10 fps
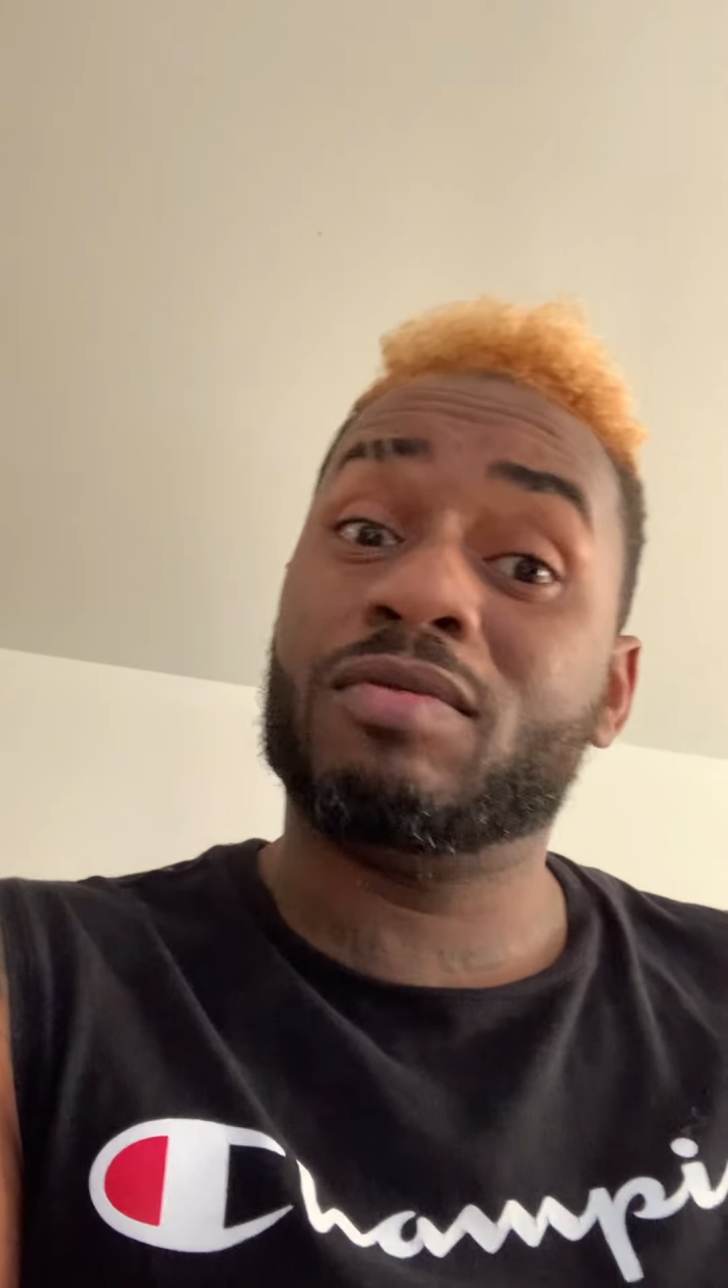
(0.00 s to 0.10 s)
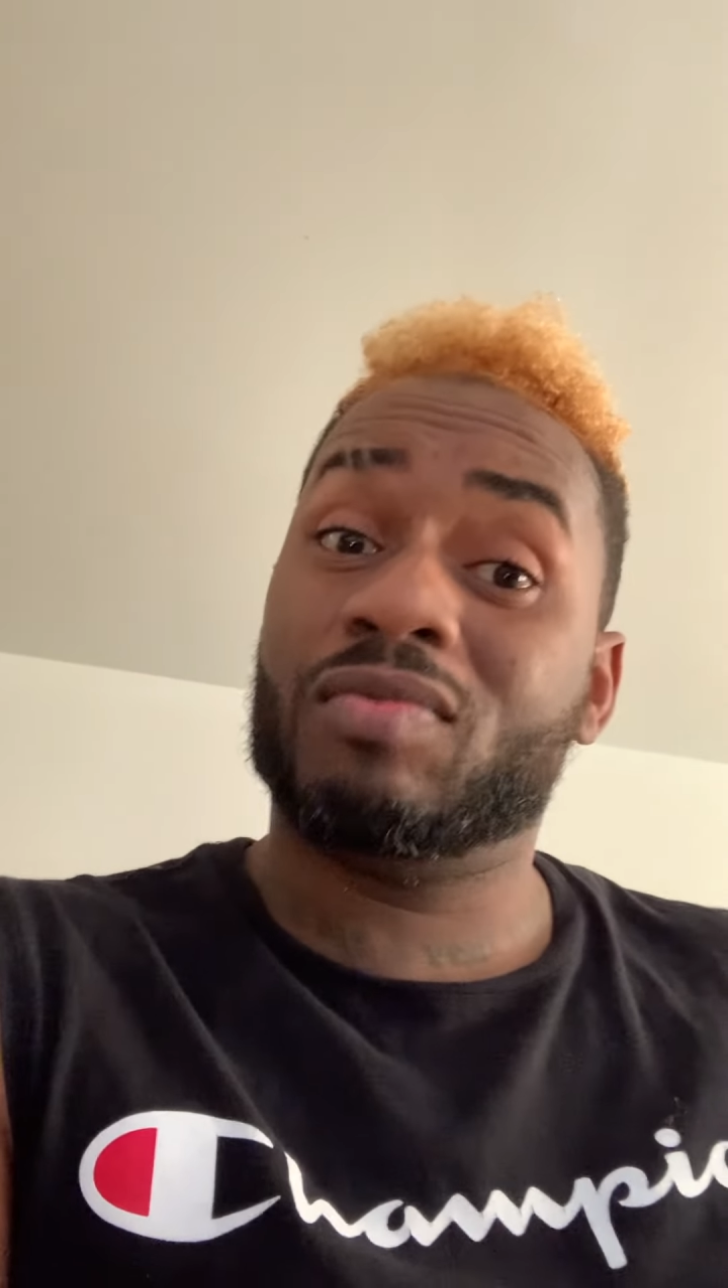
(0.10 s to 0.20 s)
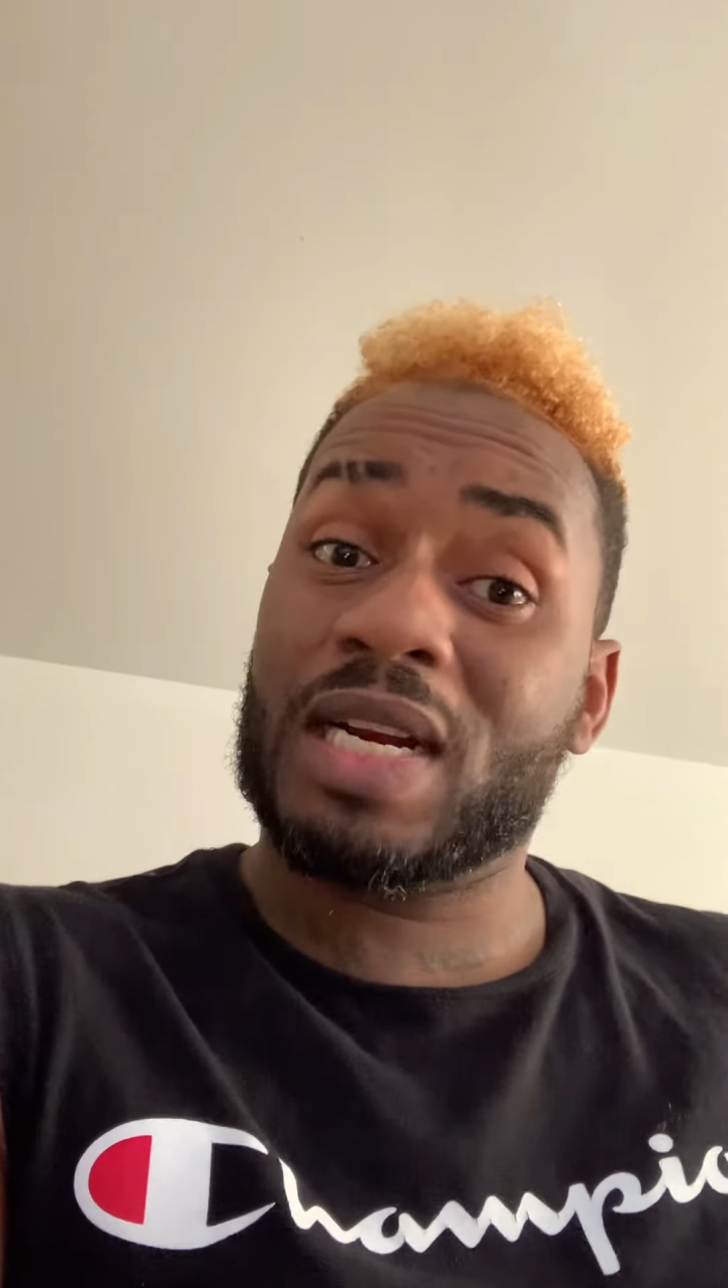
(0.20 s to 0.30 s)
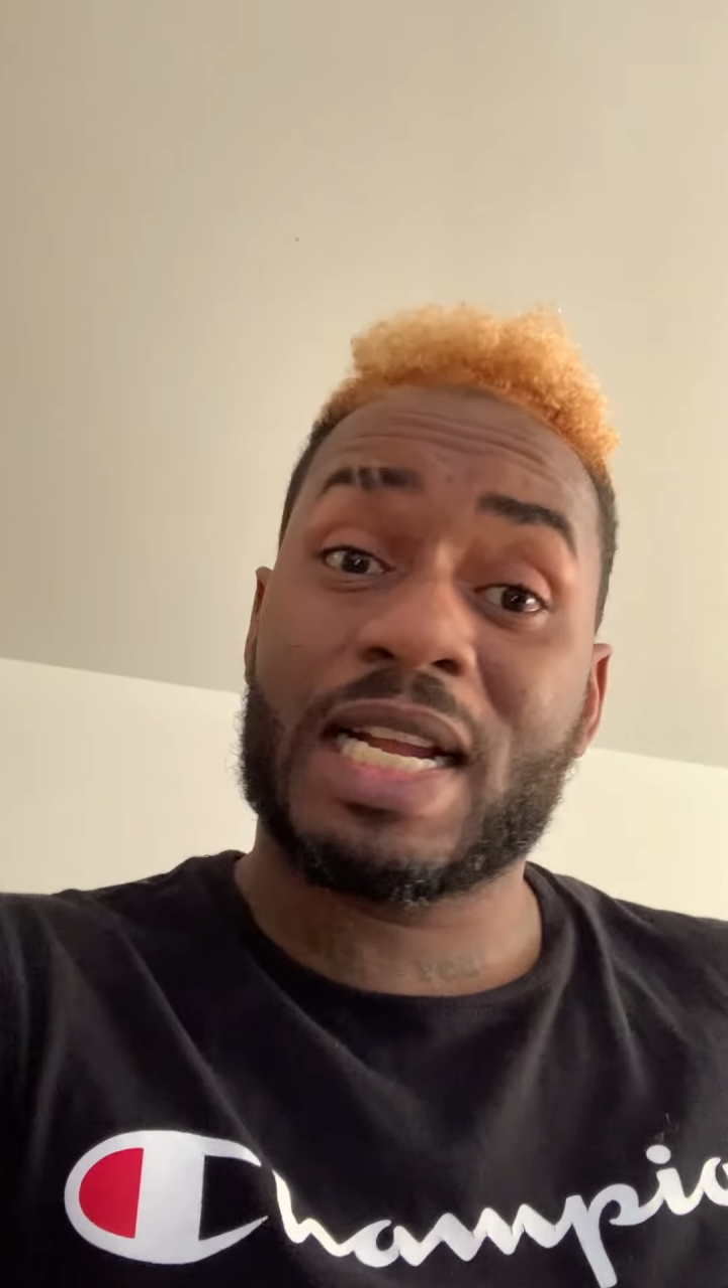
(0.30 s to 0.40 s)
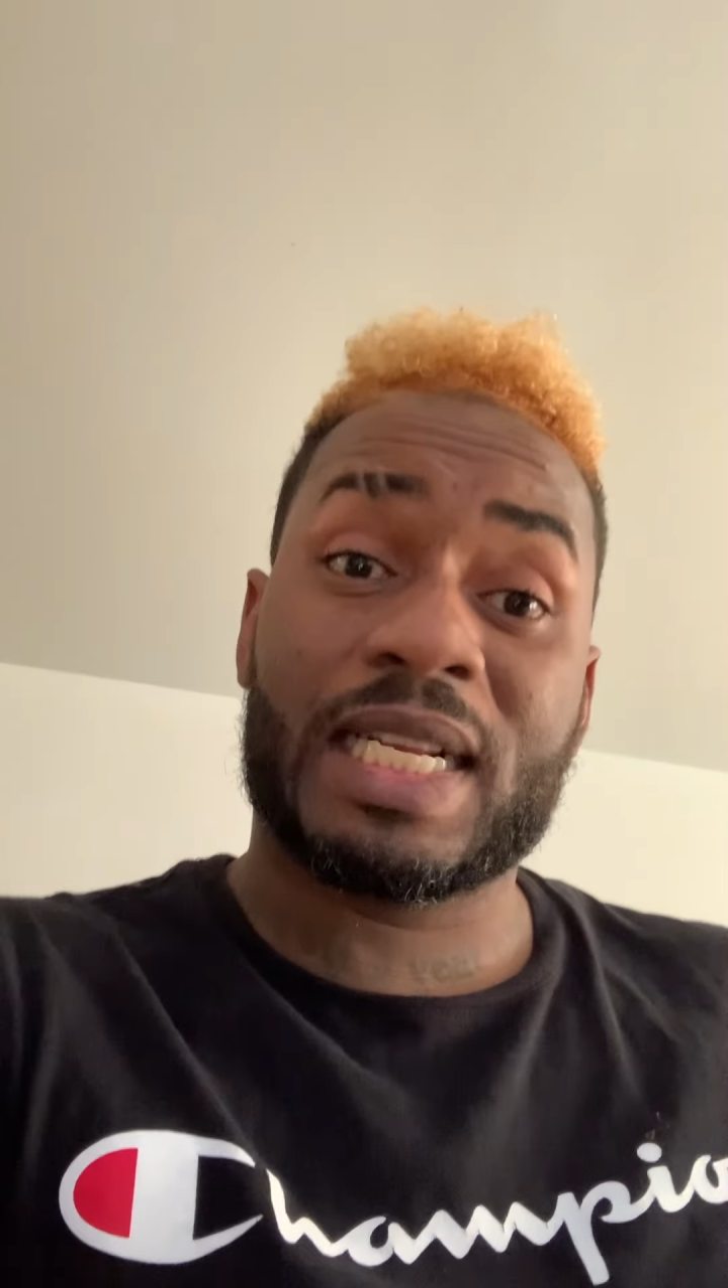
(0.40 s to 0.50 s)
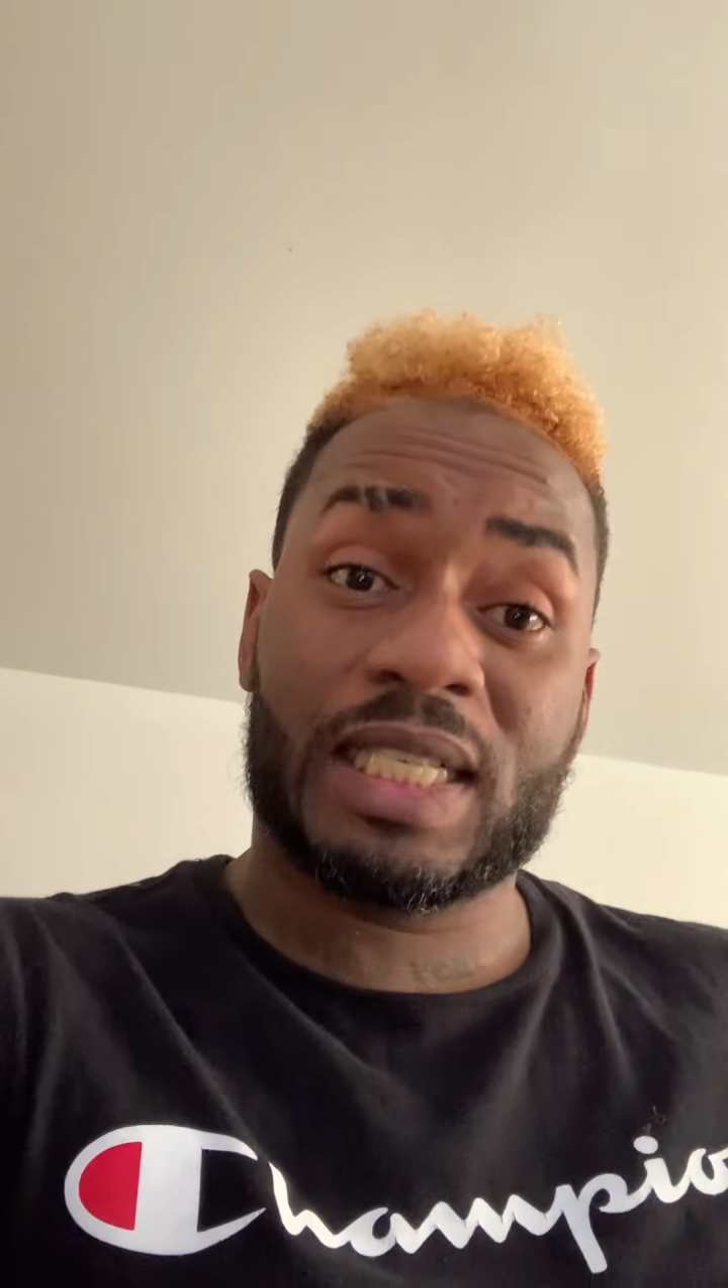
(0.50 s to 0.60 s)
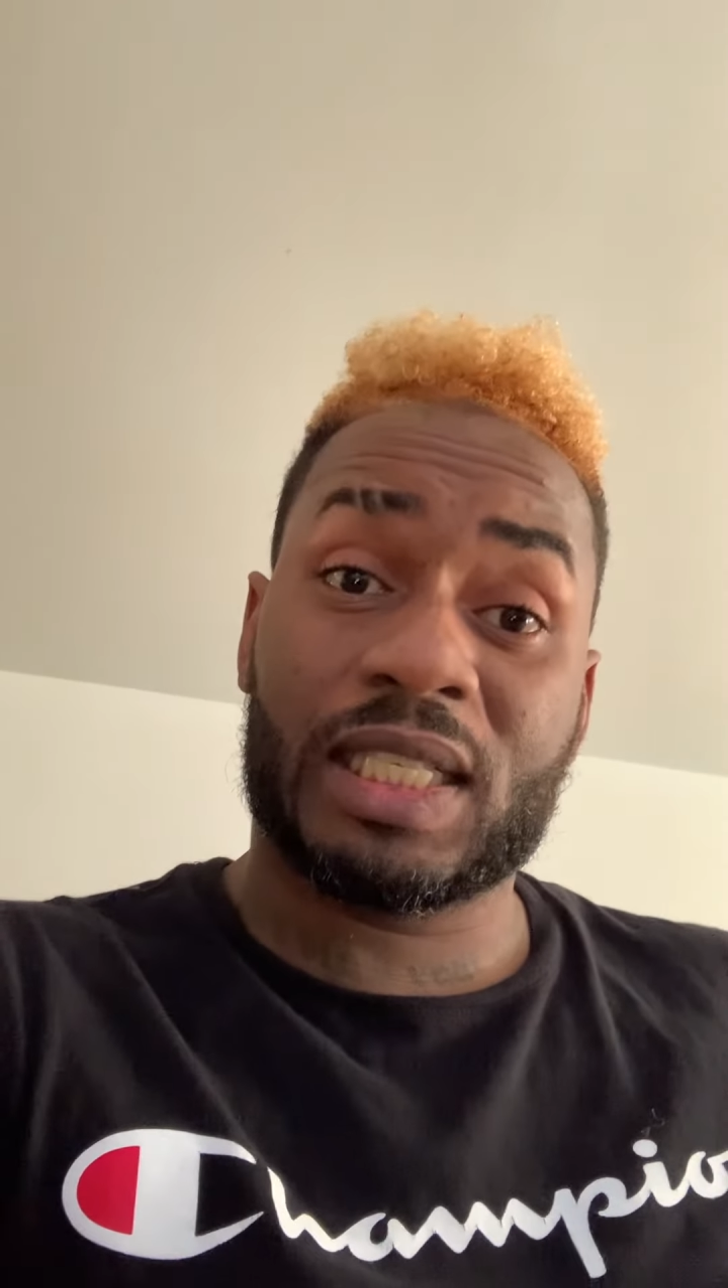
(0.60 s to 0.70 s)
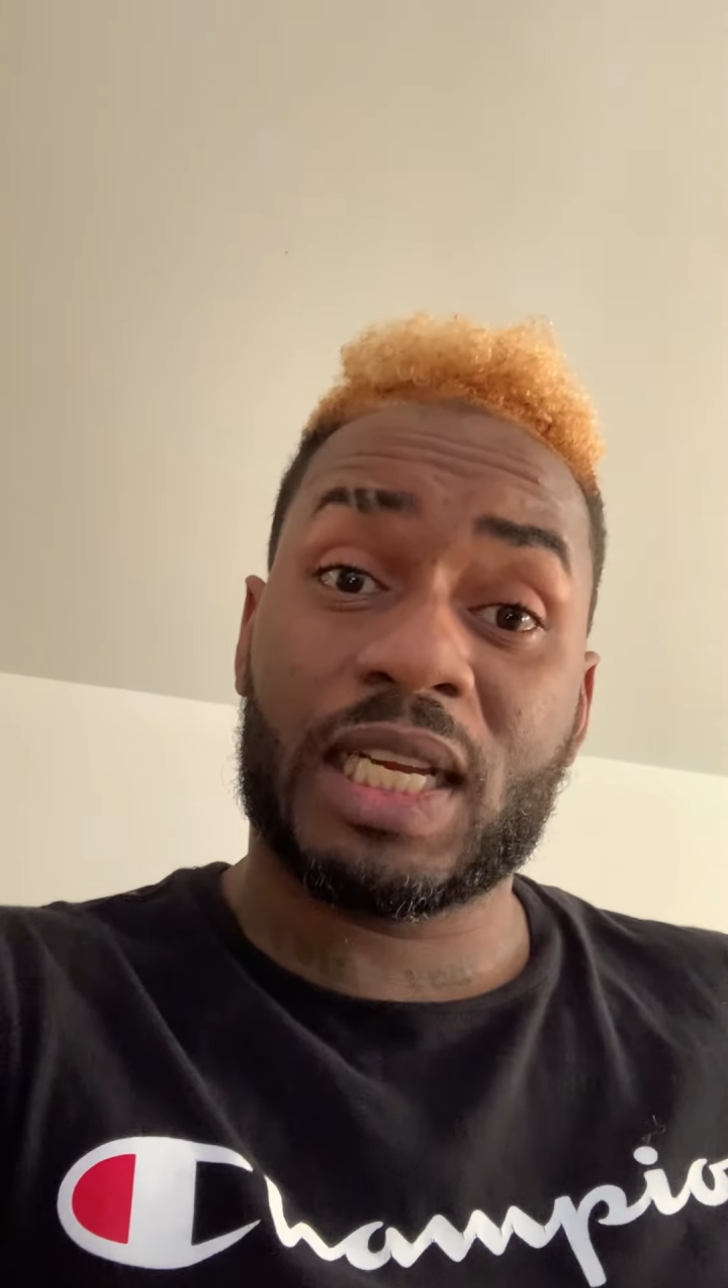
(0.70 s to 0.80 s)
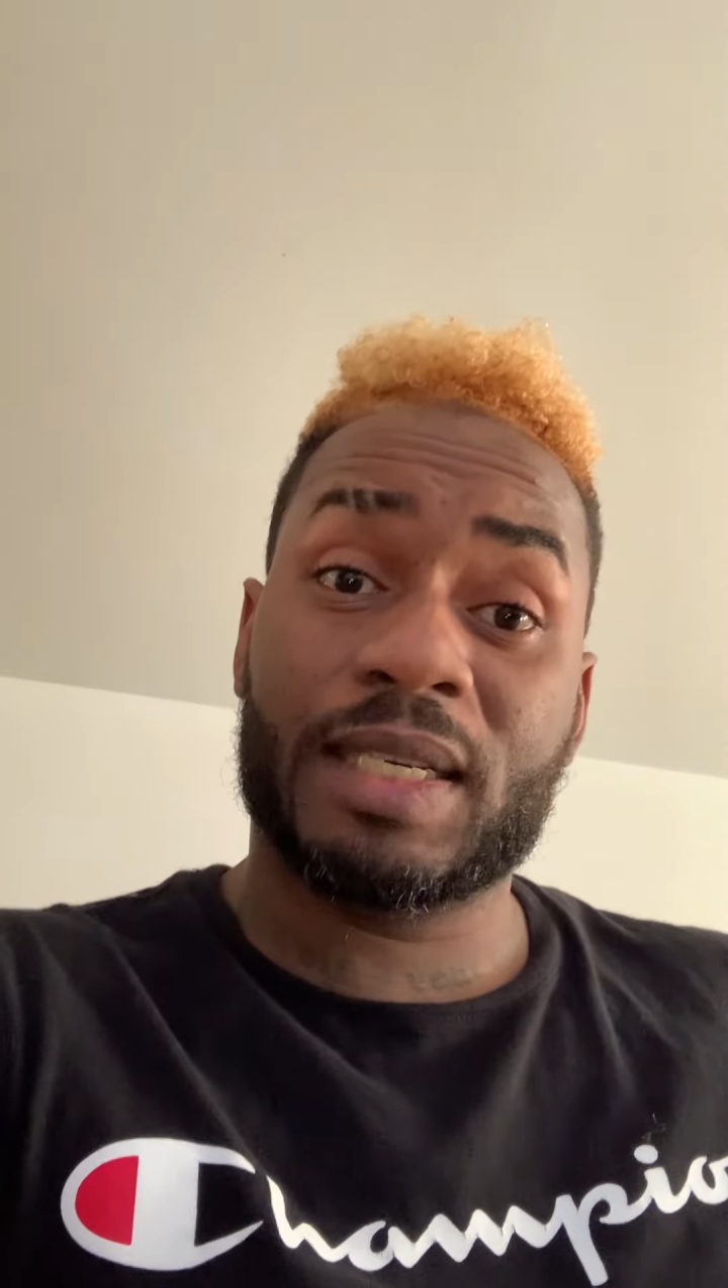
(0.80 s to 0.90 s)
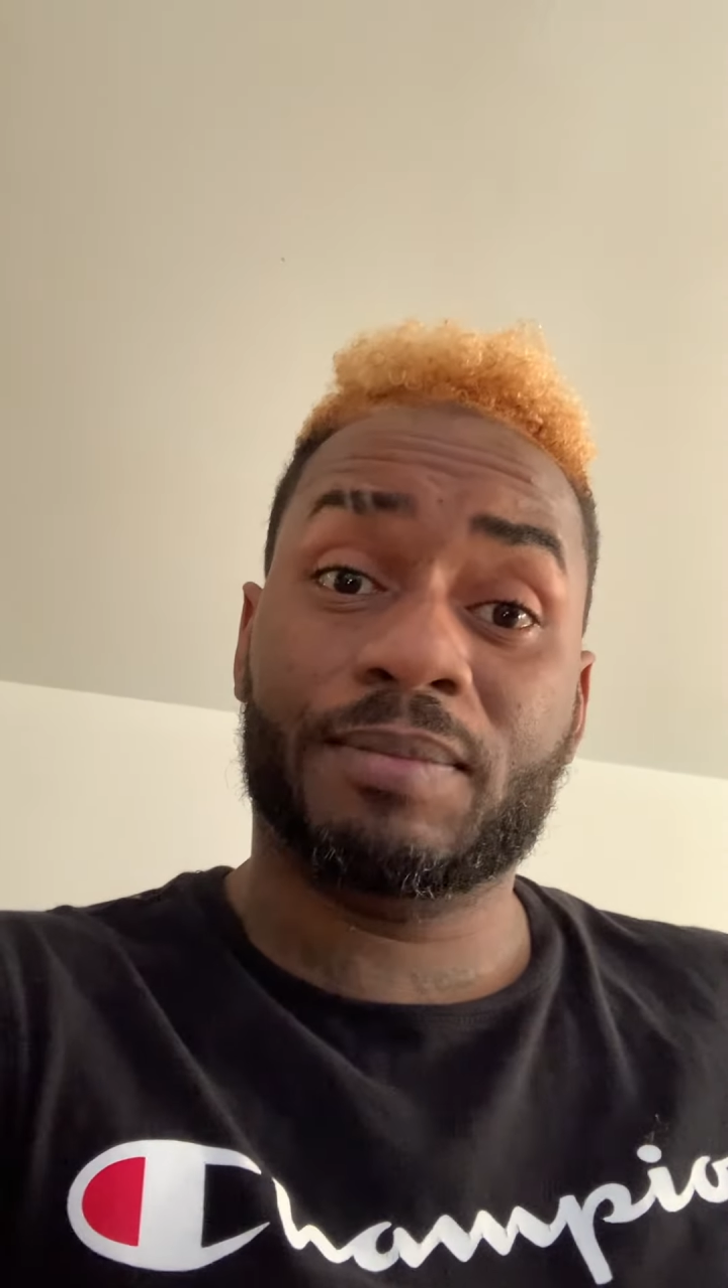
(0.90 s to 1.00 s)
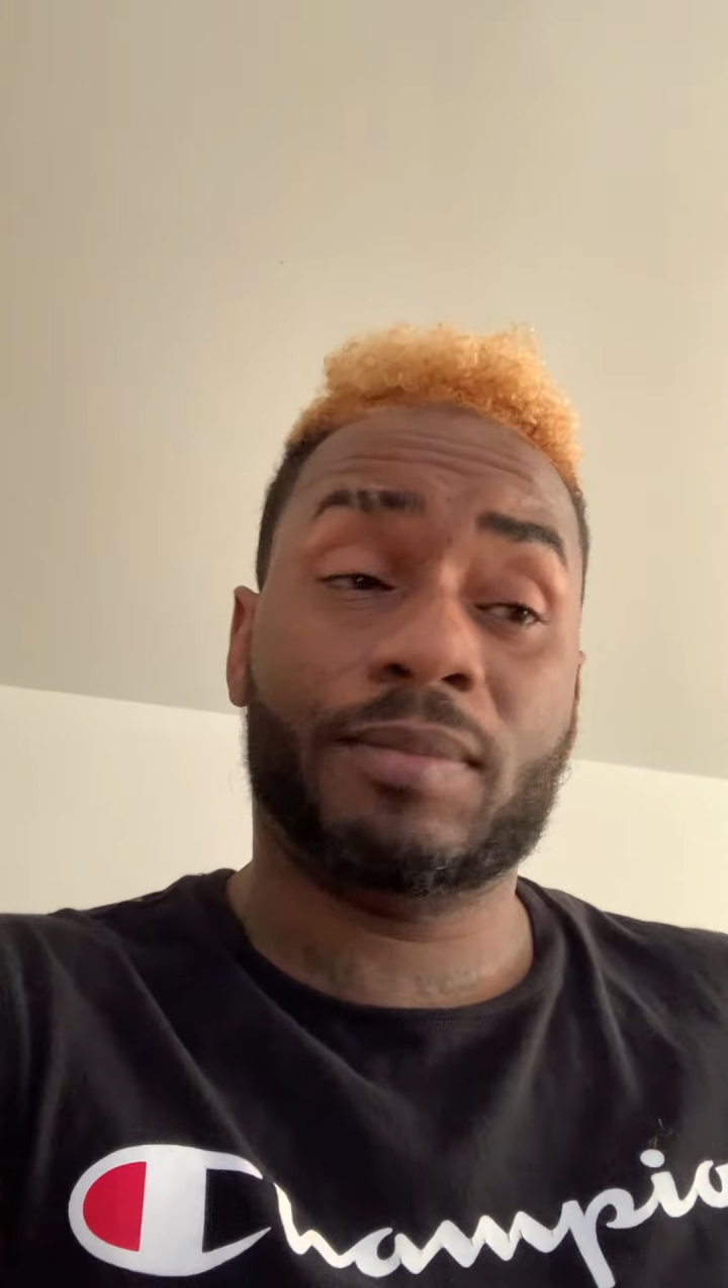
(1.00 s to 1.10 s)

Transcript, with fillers: what I got to say,